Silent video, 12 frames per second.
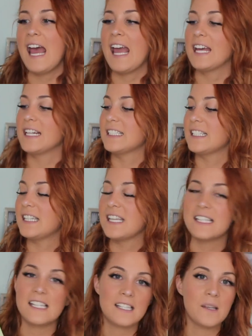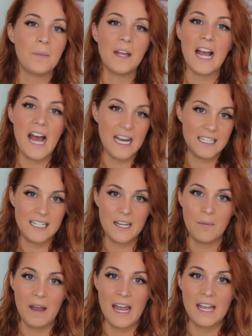and this is something I had to
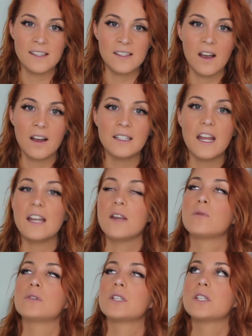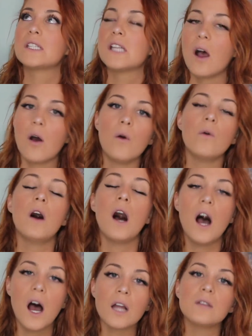get my hands on, and it was so
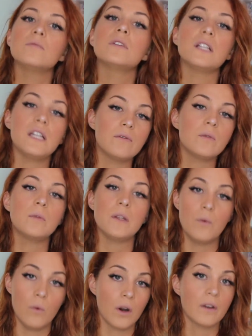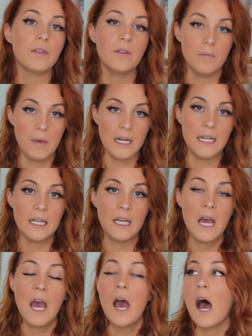unbelievably worth the money.
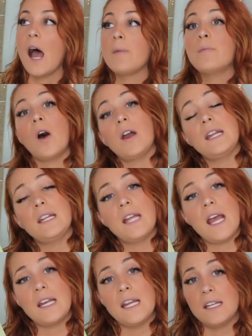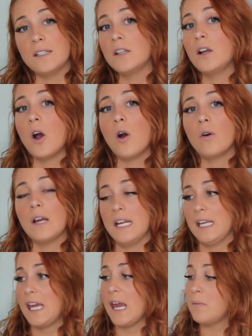I bought it at Indigo, and
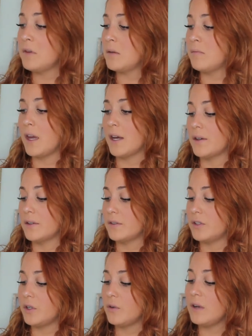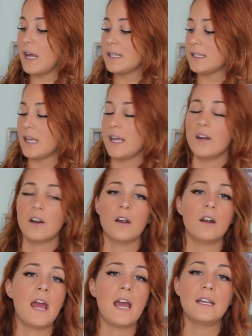it came in the mail 2 days
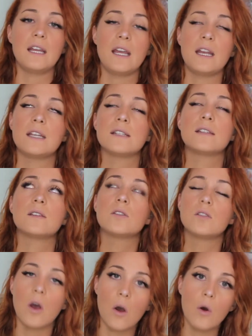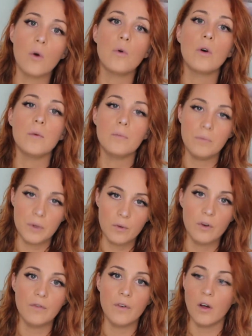later, and it is so
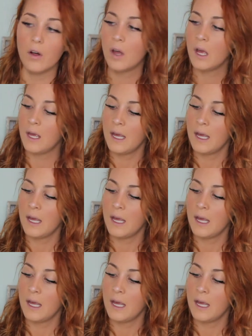beautiful.